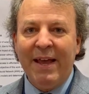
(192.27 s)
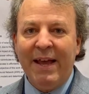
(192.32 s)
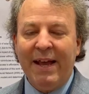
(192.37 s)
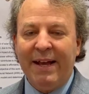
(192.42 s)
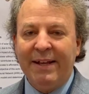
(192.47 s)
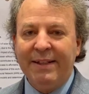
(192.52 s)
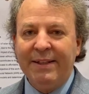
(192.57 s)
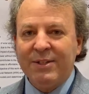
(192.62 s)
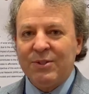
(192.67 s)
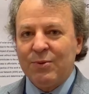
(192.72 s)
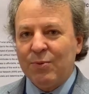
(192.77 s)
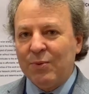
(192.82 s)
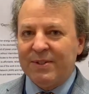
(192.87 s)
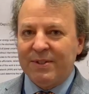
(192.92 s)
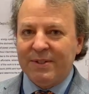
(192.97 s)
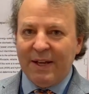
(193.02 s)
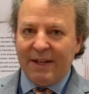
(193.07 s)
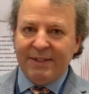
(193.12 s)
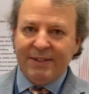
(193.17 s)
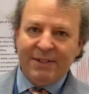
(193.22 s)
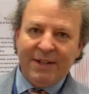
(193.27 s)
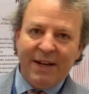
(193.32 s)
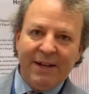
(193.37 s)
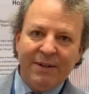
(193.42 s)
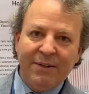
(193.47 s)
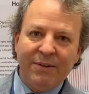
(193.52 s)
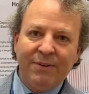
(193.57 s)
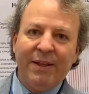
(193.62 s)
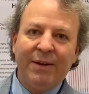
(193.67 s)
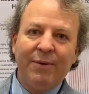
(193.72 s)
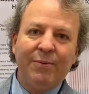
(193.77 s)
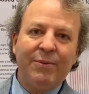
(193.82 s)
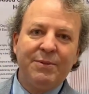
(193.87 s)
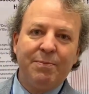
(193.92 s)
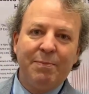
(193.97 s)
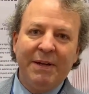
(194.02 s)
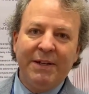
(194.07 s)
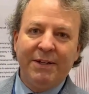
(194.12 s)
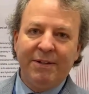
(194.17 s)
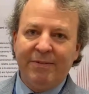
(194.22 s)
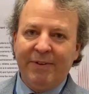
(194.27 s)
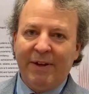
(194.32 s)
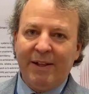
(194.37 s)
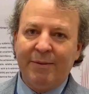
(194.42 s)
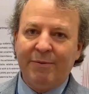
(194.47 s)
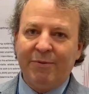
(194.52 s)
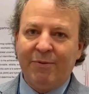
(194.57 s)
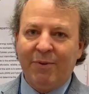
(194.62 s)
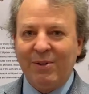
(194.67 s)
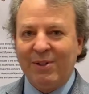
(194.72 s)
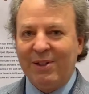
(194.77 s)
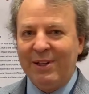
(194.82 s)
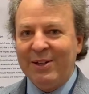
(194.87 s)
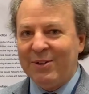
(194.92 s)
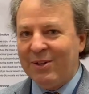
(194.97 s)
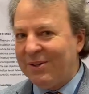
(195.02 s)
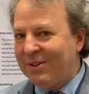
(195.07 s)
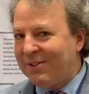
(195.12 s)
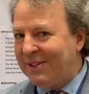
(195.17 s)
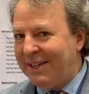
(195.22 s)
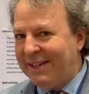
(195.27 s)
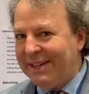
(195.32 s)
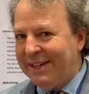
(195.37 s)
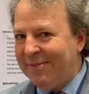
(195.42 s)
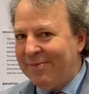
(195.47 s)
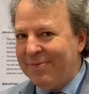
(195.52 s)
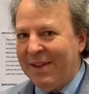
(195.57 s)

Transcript: And this was a standard that was being developed for clean cooking